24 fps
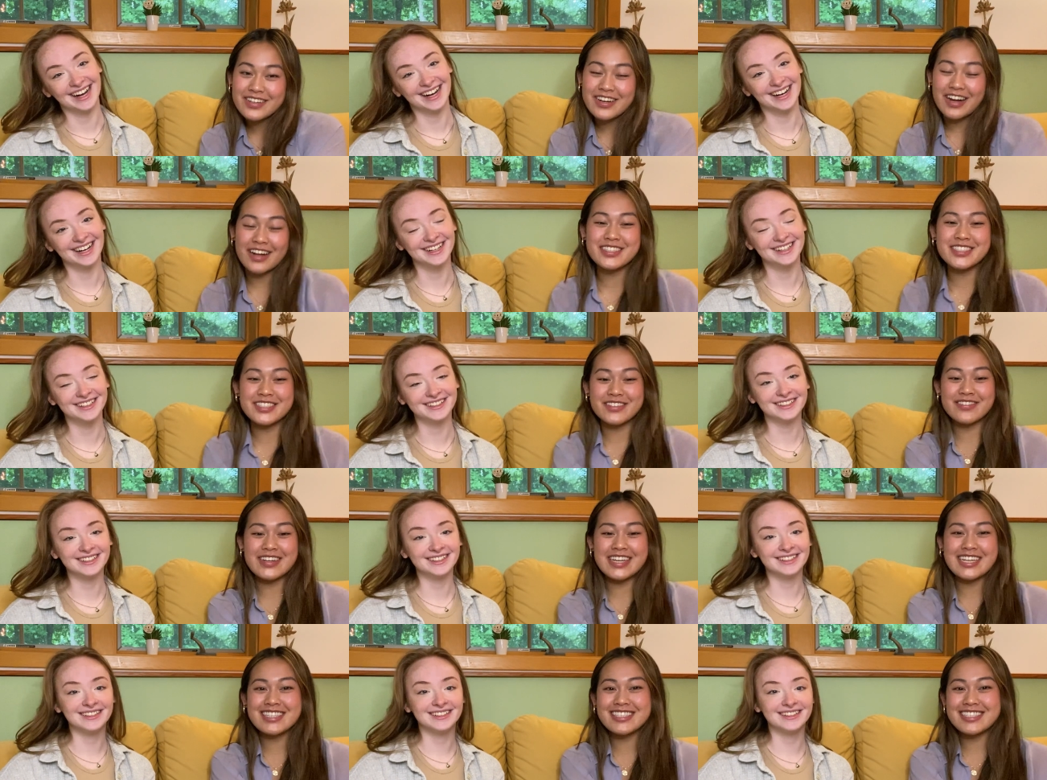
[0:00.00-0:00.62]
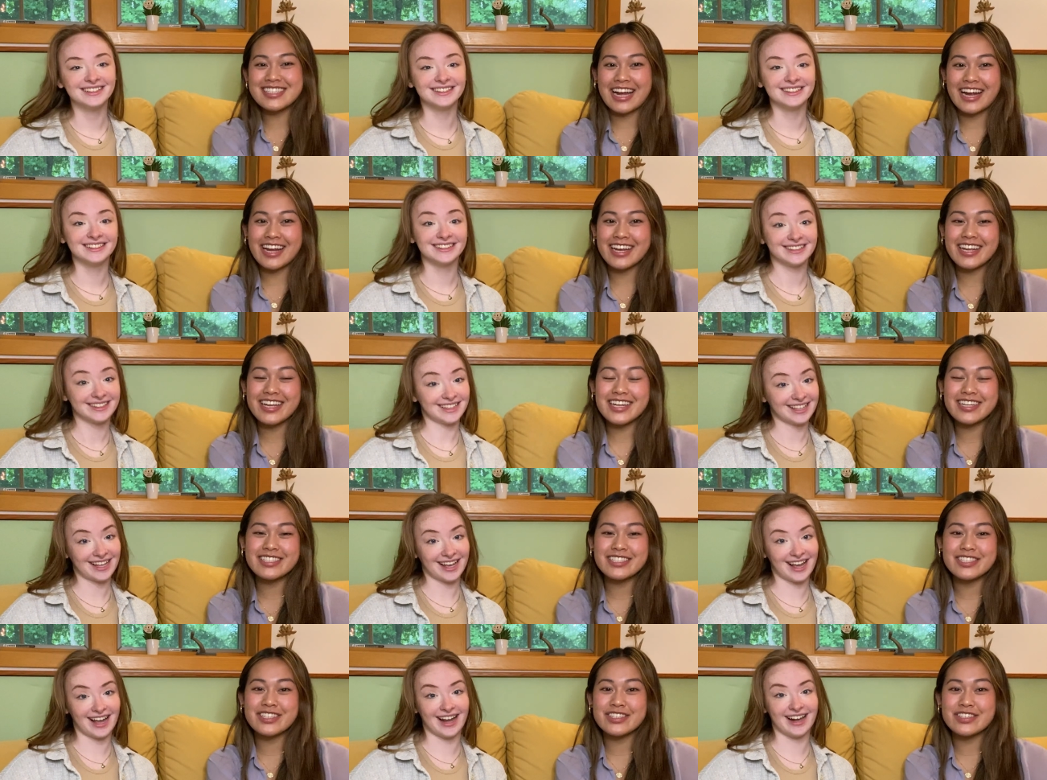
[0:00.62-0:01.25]
Speaker 1: got you
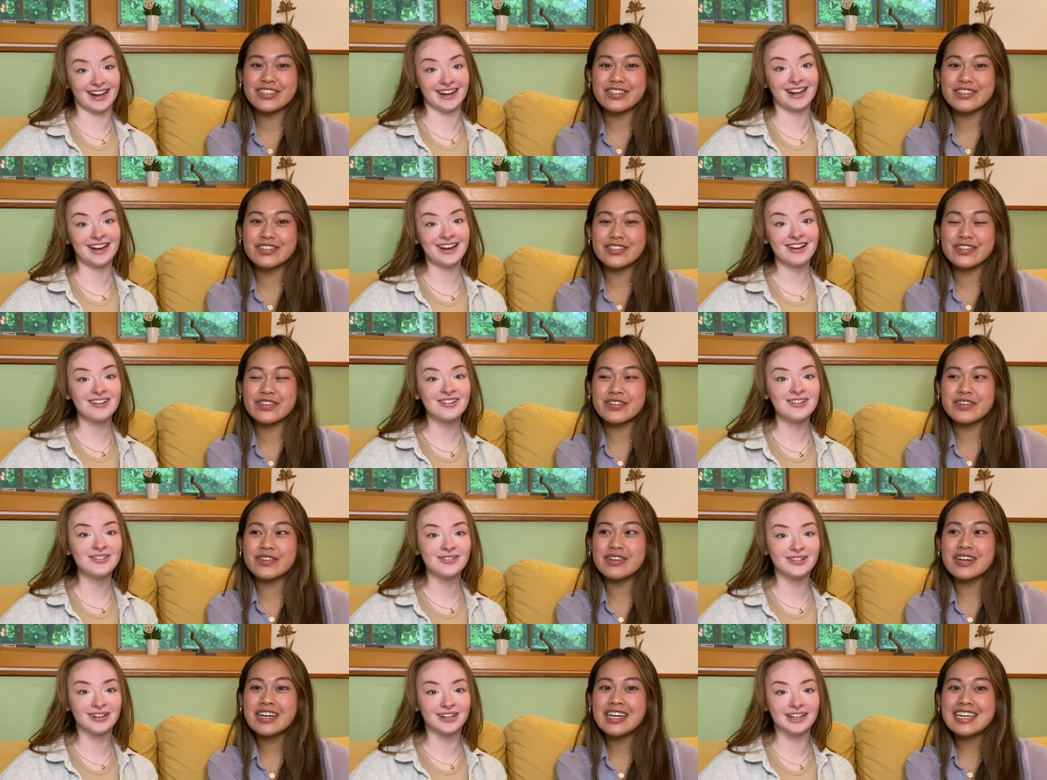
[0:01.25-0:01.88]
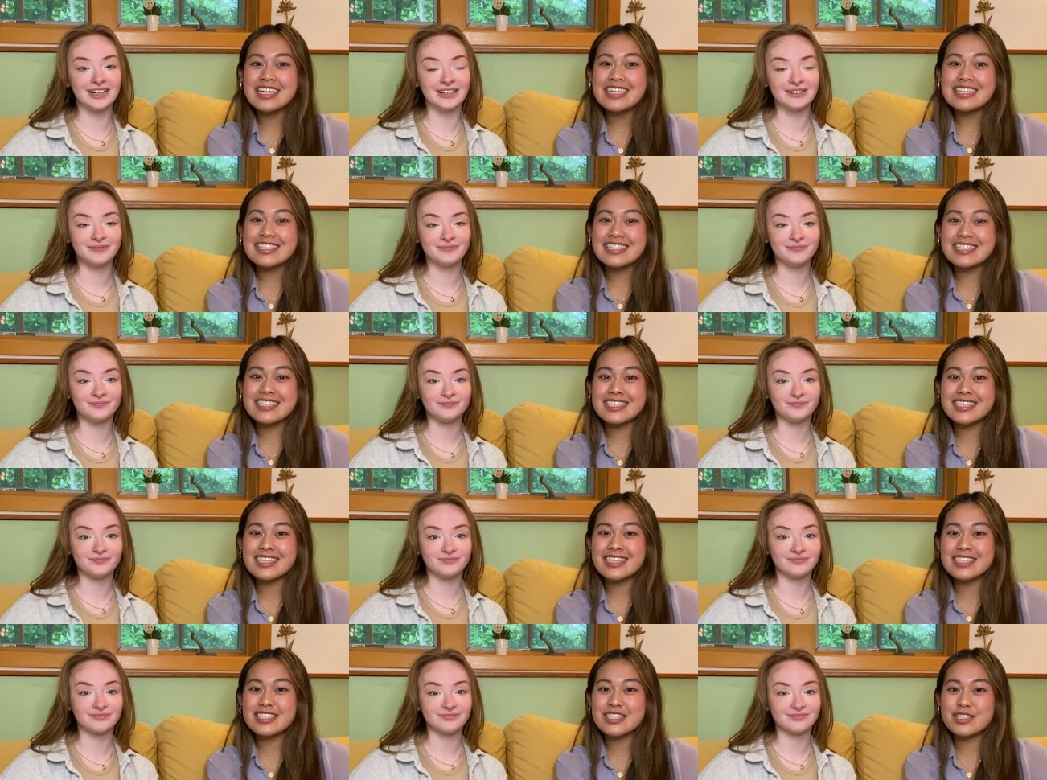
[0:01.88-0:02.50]
excited to
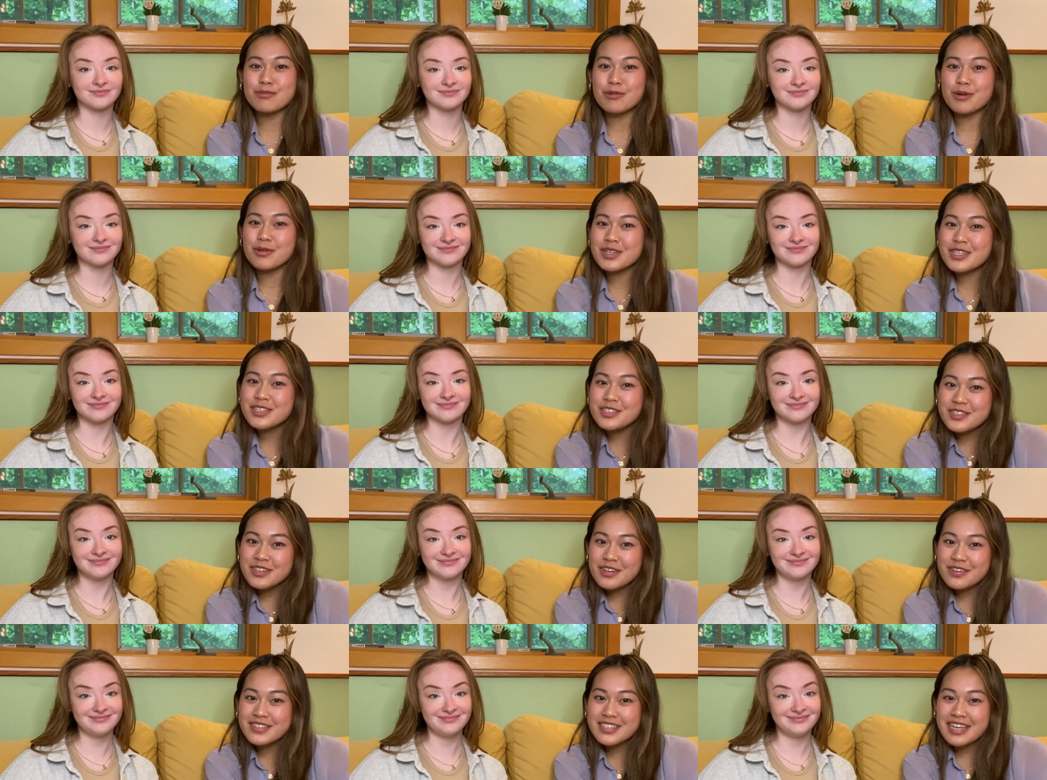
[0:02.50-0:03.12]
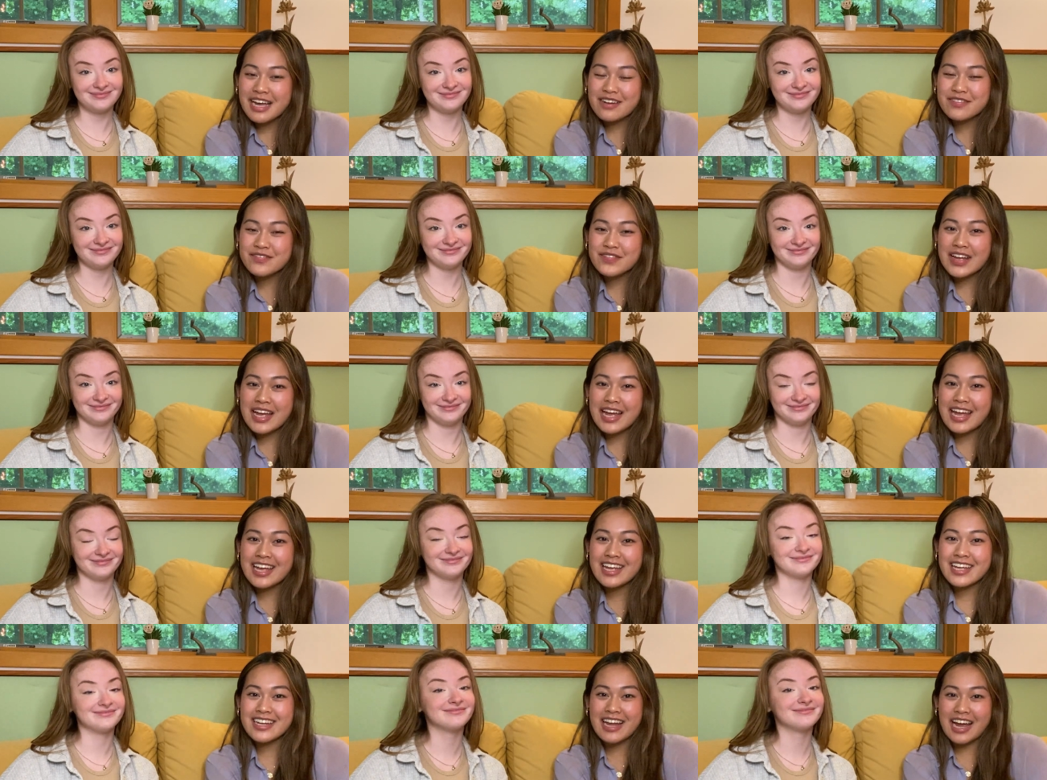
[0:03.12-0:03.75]
see Smokey Joe's
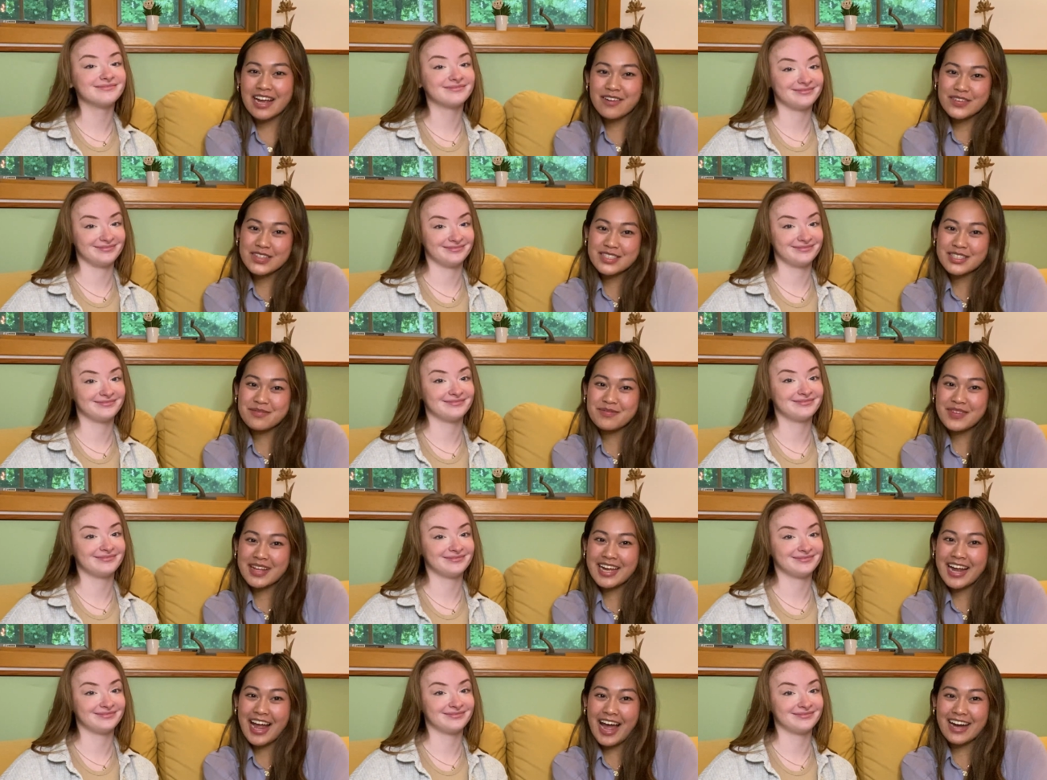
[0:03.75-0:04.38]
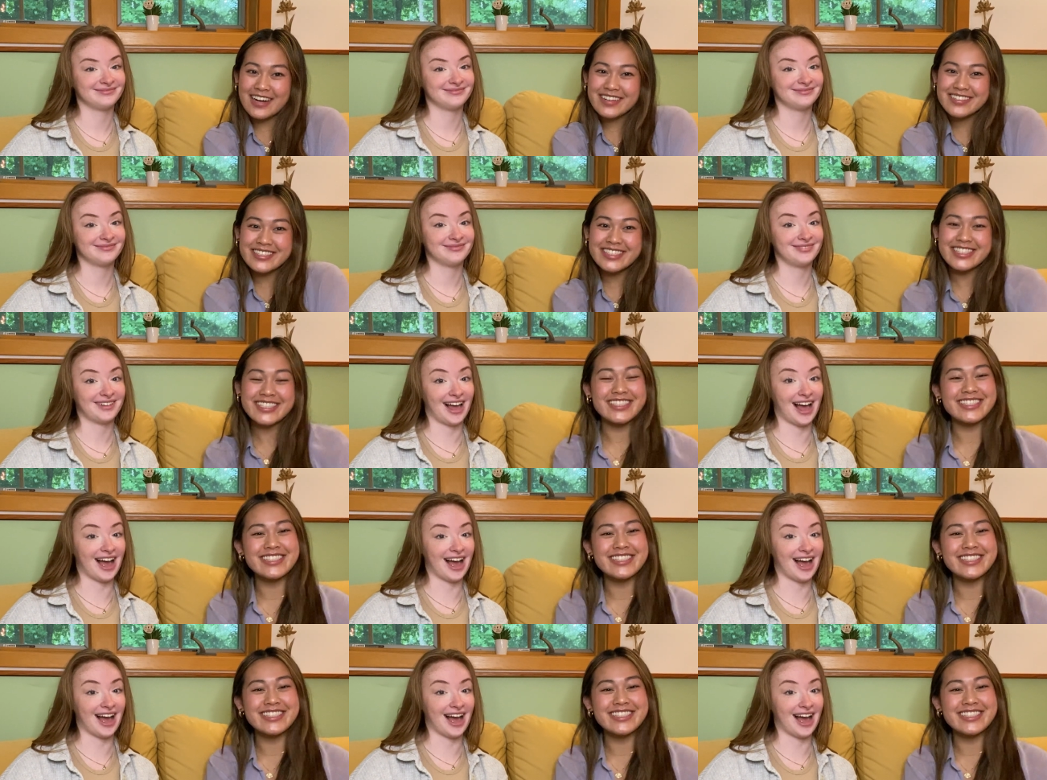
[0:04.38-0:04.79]
Cafe and Ivoryton Playhouse.